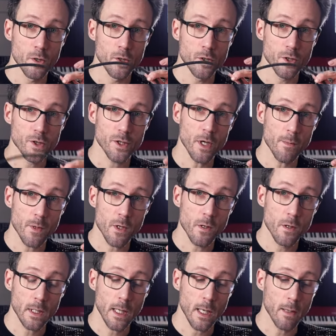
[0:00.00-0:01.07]
summer
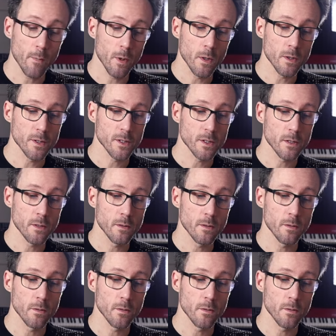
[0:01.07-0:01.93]
cables,